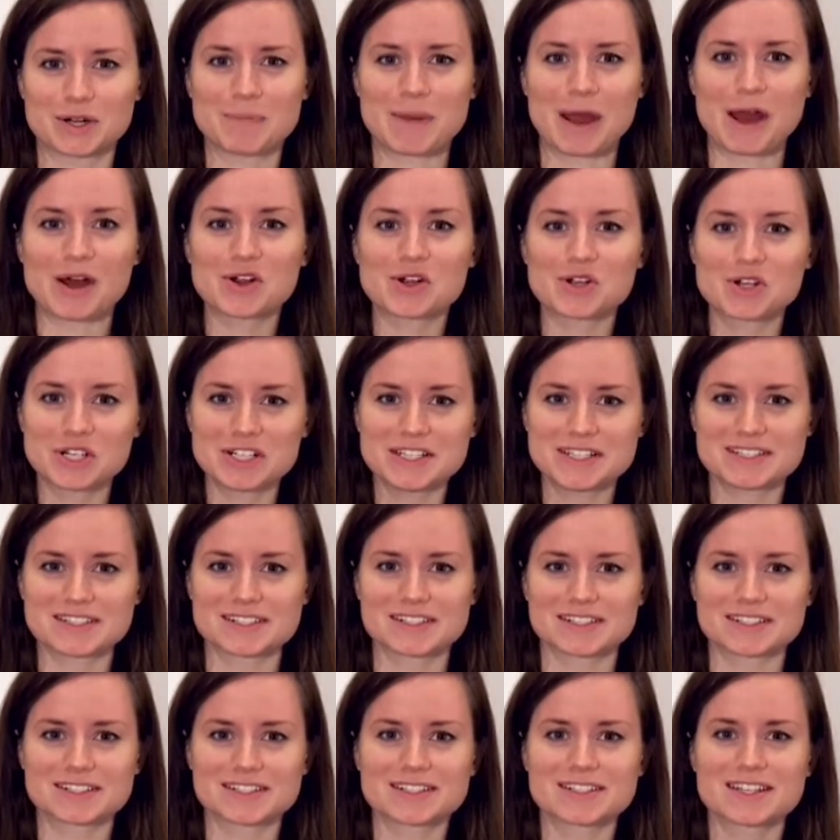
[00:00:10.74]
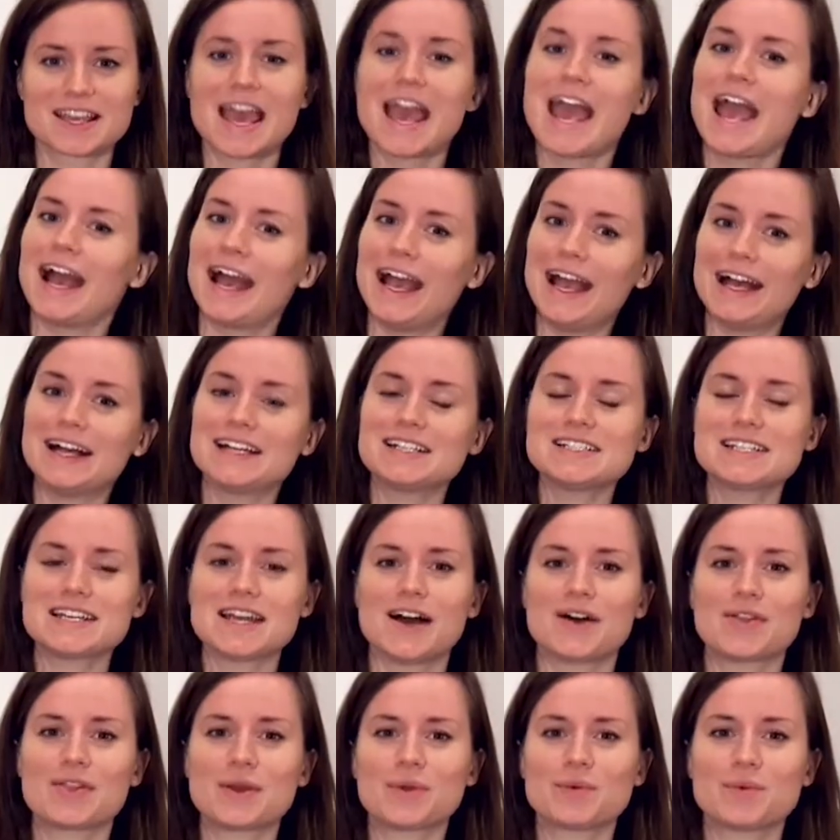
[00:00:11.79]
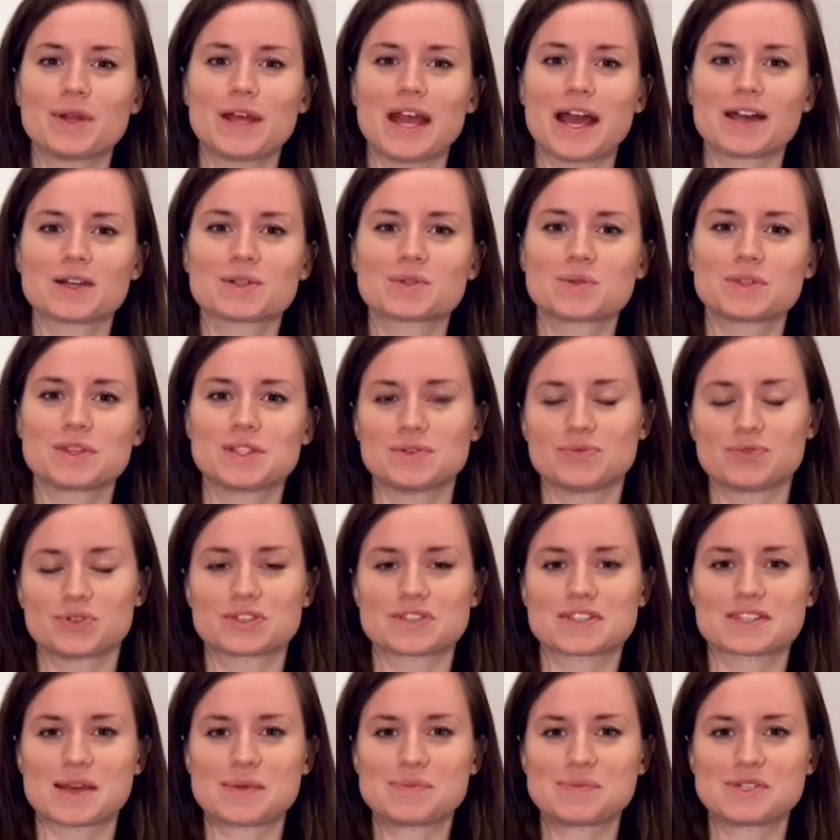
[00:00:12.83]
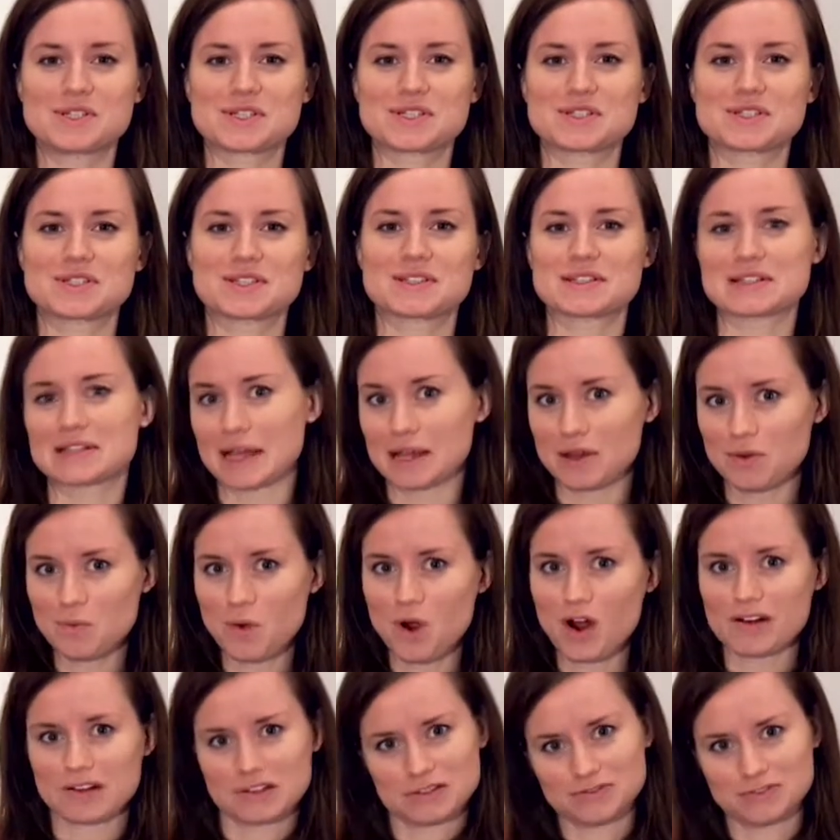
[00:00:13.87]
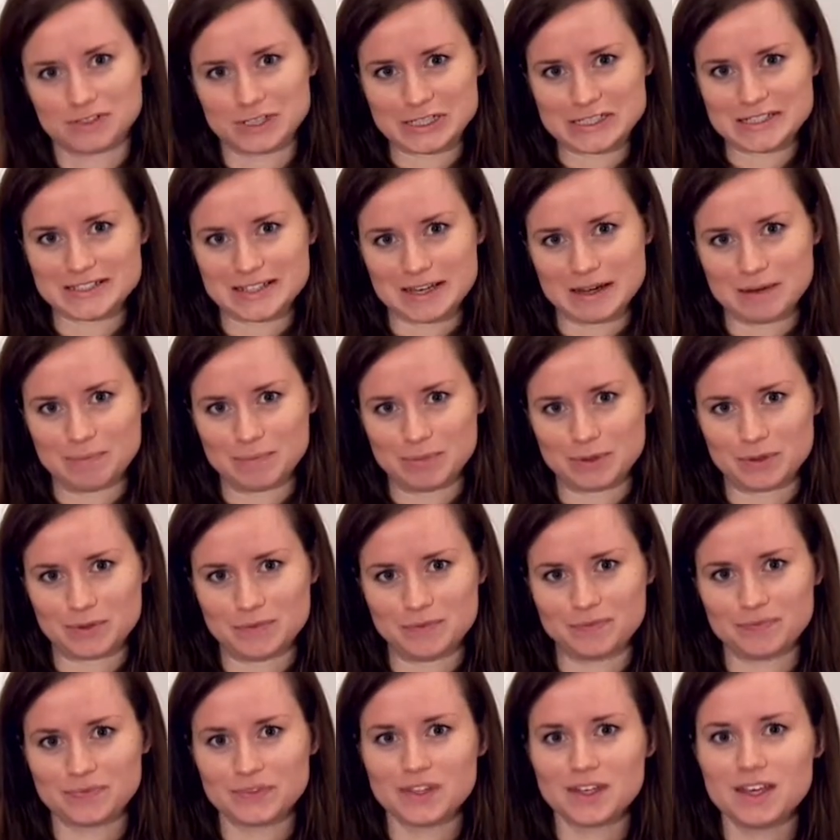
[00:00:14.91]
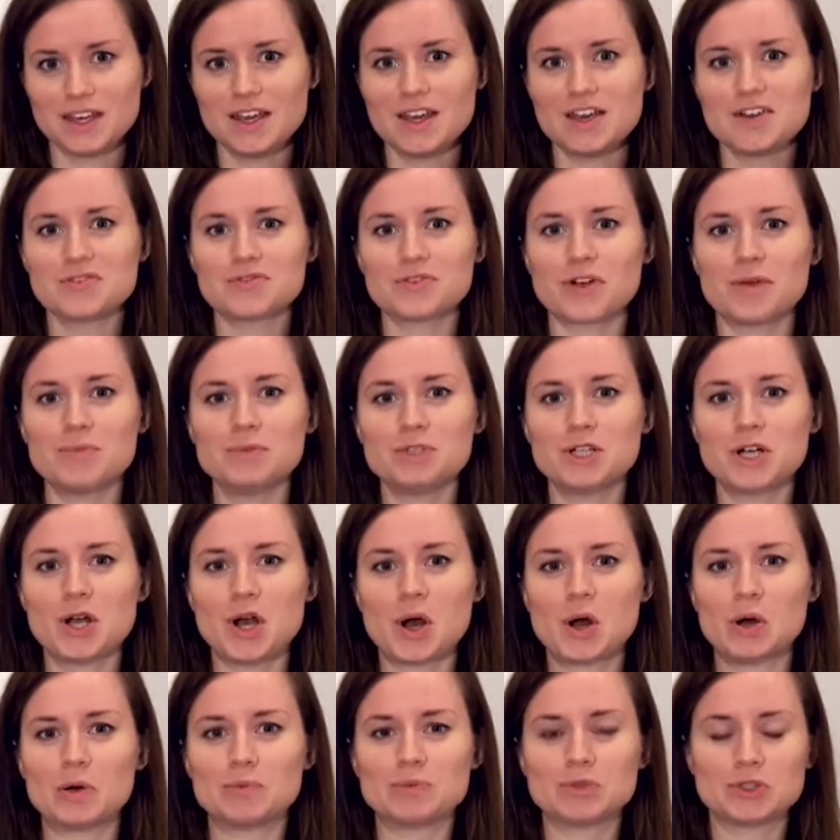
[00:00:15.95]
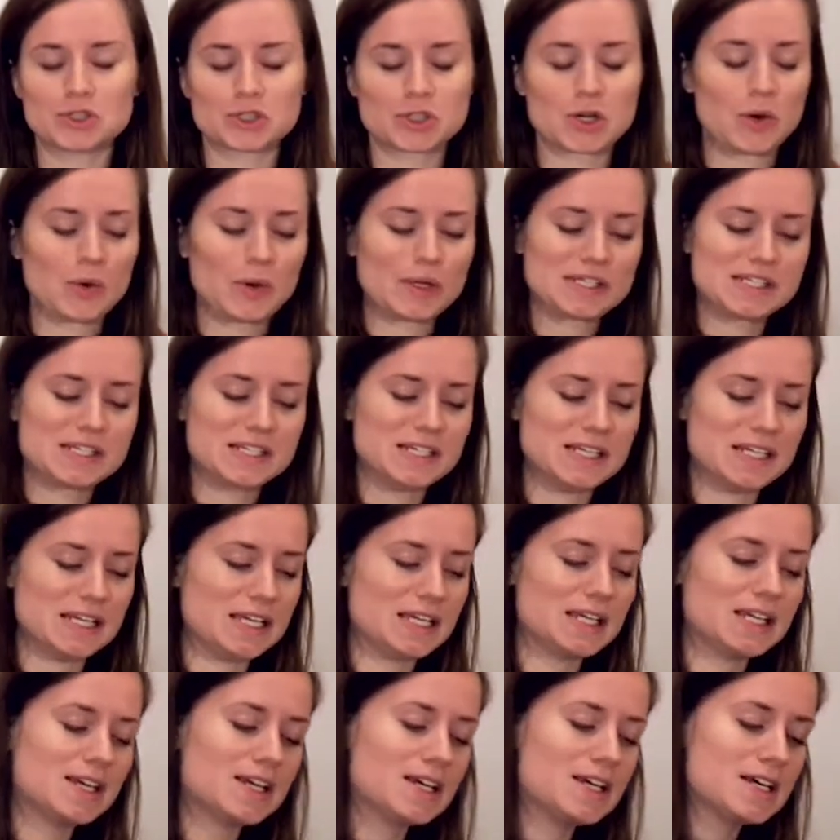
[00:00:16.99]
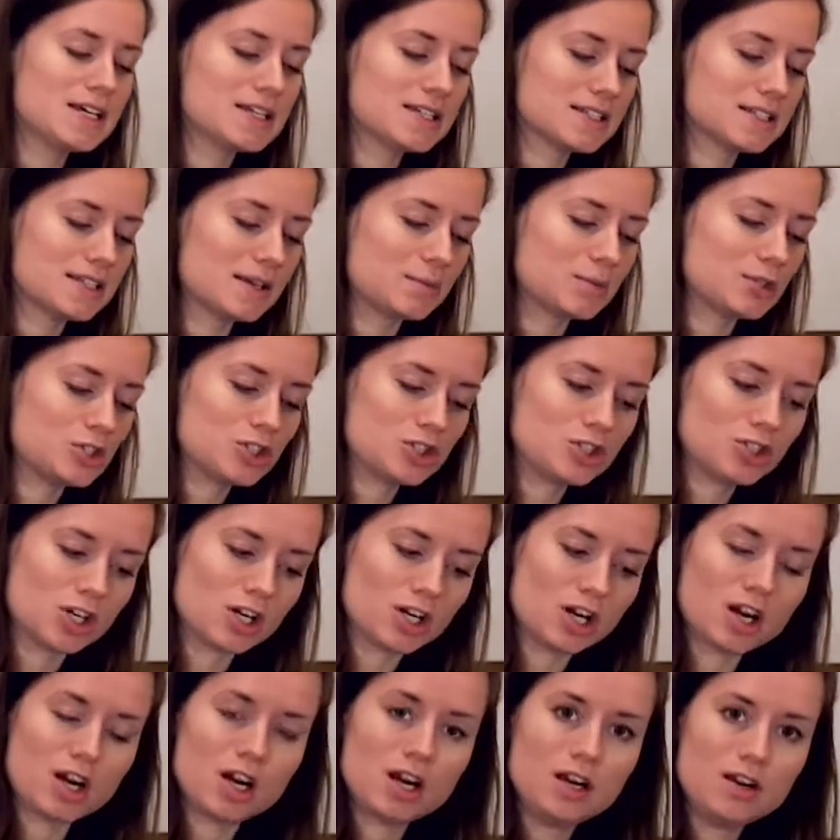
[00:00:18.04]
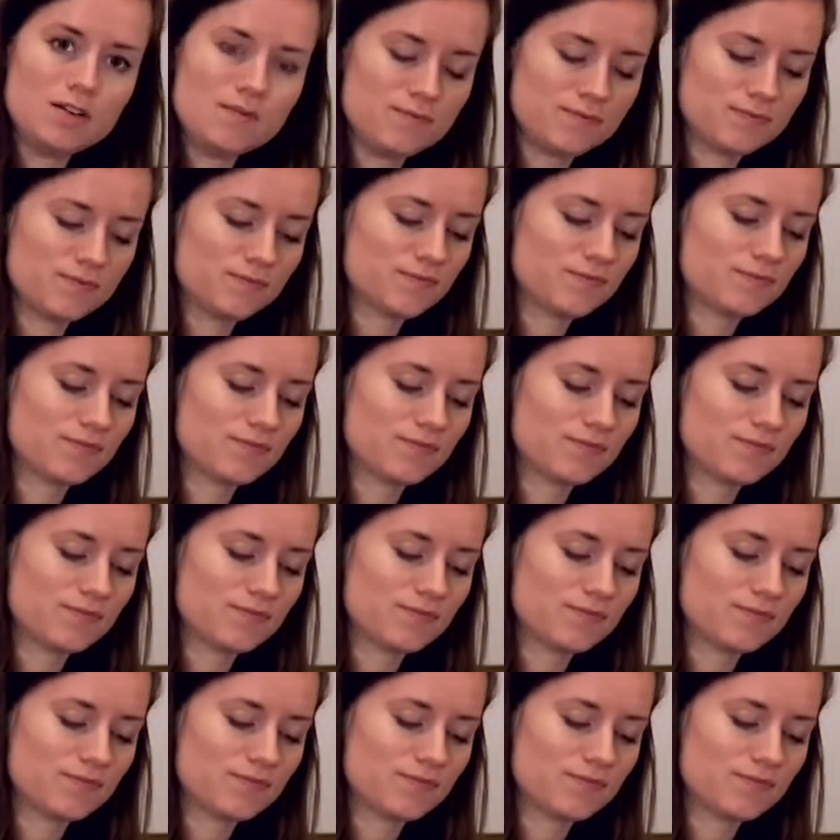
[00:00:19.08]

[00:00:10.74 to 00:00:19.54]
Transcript: learn about crystals and how they react with different substances like water, for example. From your home, you're going to need some sugar